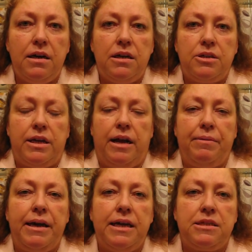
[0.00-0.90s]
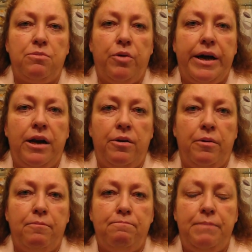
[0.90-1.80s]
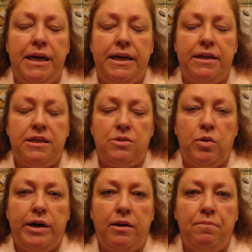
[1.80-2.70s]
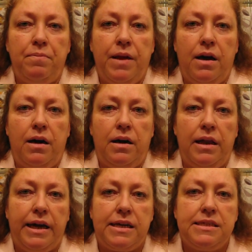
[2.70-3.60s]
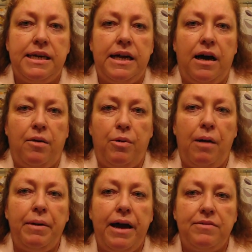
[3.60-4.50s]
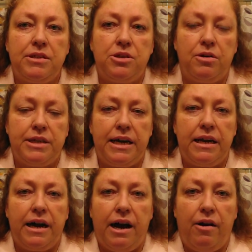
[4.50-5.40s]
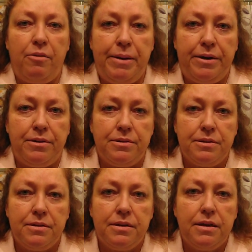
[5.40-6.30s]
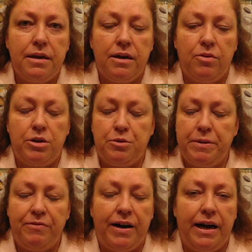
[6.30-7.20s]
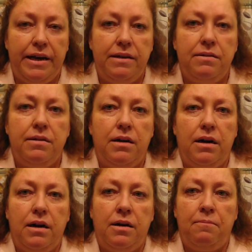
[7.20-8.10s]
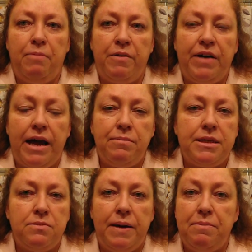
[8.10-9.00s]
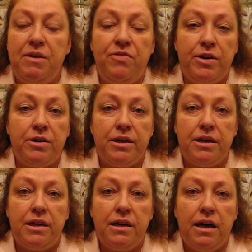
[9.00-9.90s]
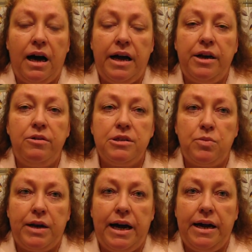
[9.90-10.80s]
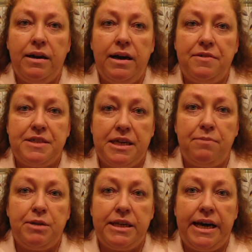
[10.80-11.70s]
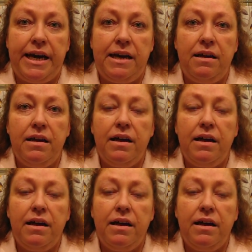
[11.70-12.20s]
so that I'm getting some regular meat in as well. Like I said, I'll probably have to start taking iron pill, which will be fine. The vitamins make me feel good. I notice when I have skipped a day